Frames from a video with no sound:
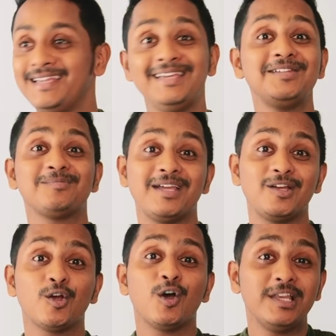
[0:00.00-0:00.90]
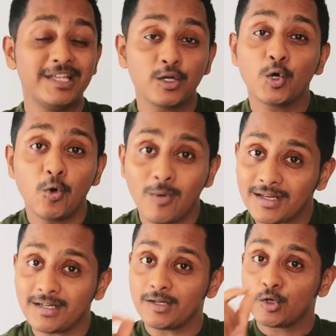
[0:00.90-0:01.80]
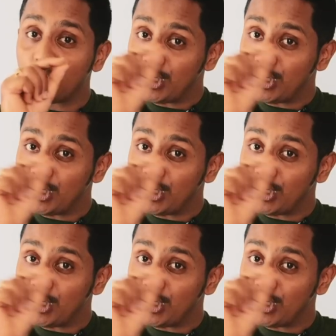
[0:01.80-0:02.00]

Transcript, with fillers: He is my colleague, co-worker,